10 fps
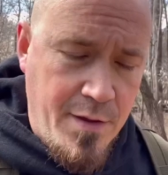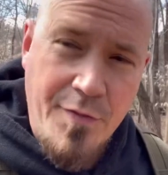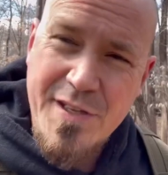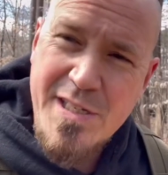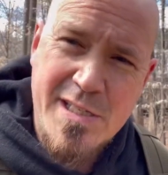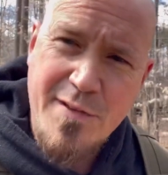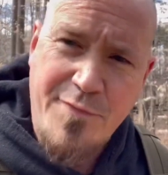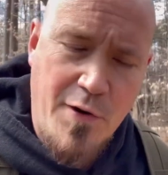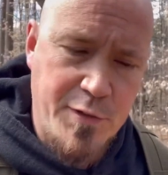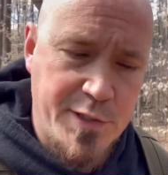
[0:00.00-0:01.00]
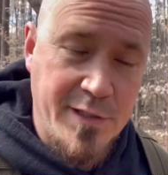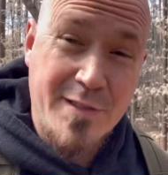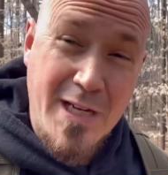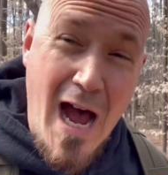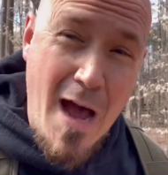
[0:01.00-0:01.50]
This is the first
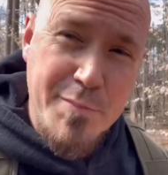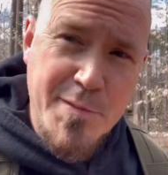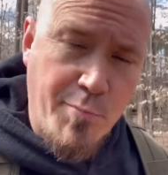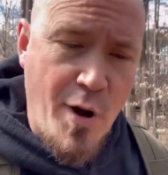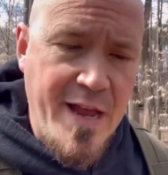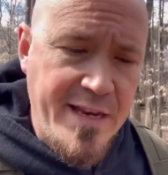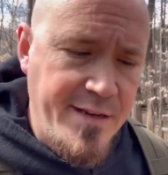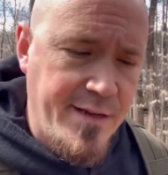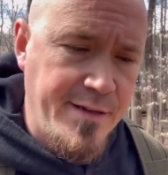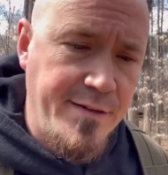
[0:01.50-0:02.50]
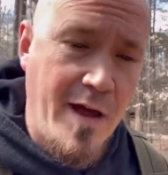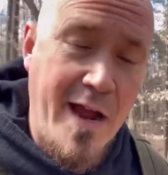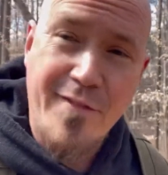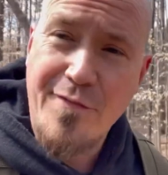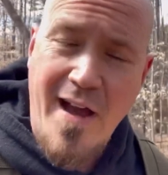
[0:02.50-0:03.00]
Tops brand
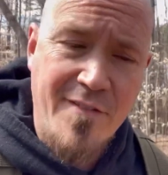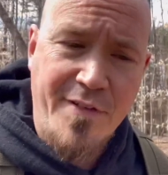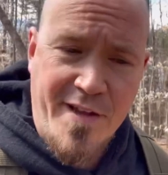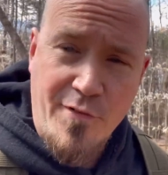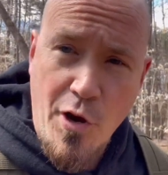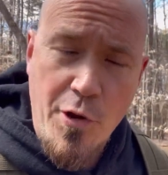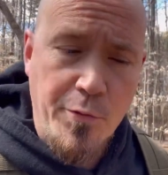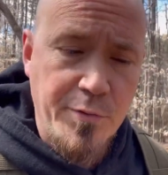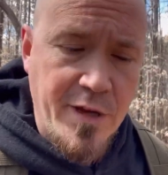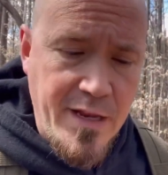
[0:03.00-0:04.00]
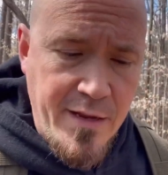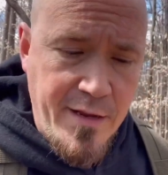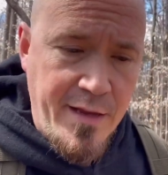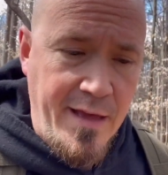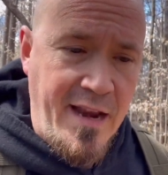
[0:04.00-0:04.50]
knife I've ever owned.
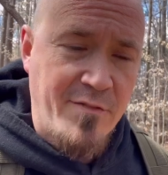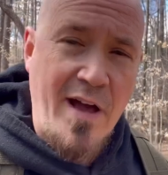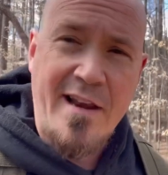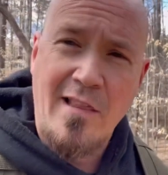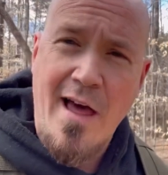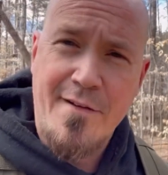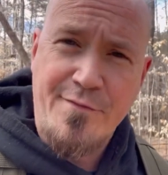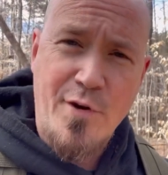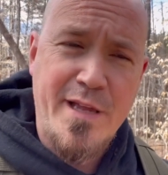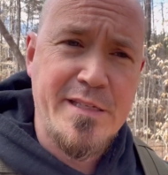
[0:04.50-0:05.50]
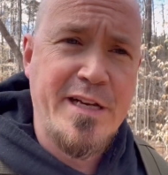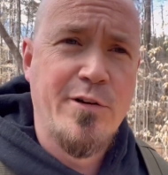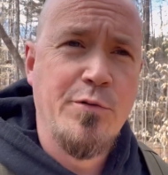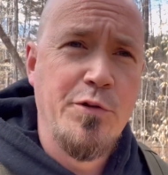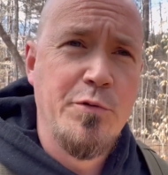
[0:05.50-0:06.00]
And I've got a lot of friends here
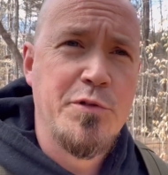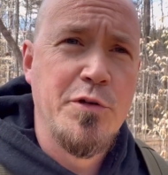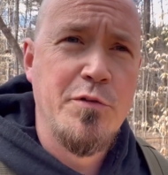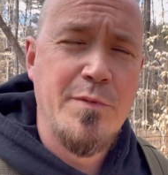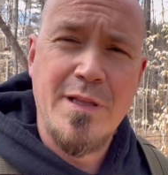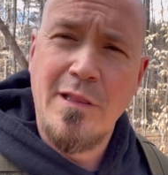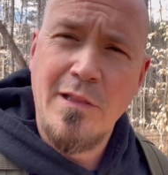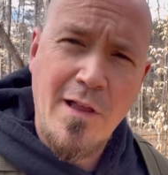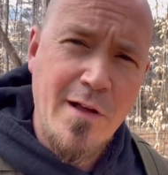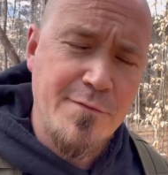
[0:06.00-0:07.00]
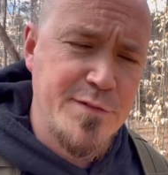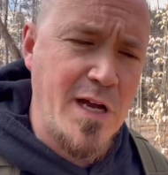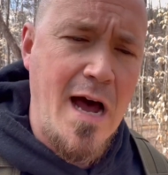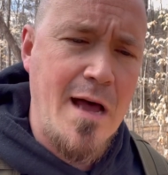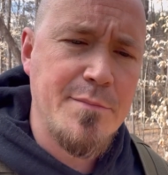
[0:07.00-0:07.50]
on YouTube that love
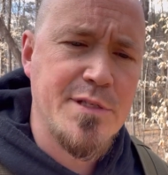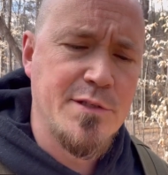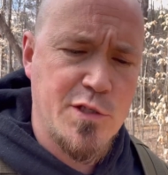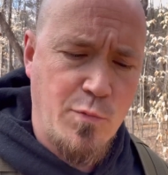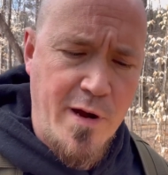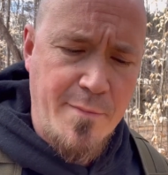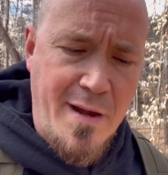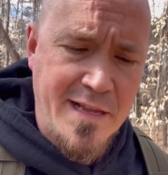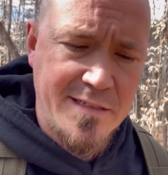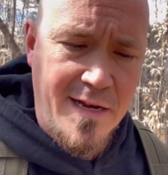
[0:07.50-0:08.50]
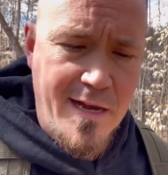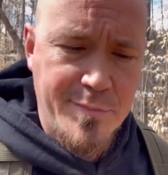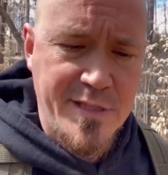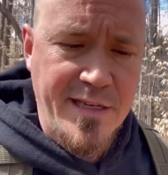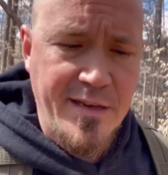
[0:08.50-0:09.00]
Tops and swear by
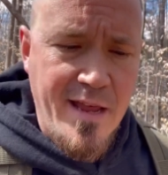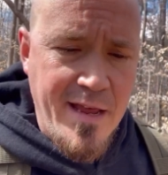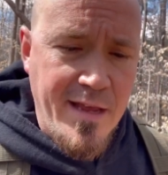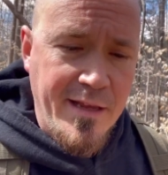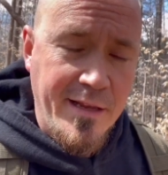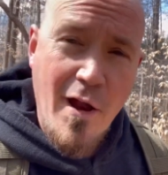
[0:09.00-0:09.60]
Tops. And, you